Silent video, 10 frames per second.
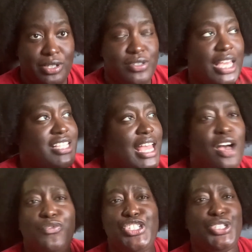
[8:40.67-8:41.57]
Take
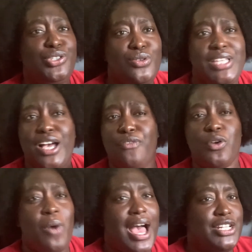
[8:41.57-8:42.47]
off your shoes, take off your
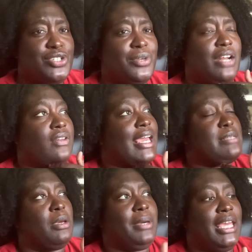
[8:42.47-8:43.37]
watch, or whatever the case
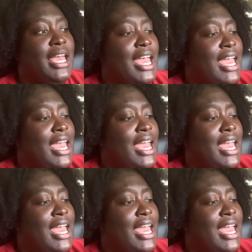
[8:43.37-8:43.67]
may be.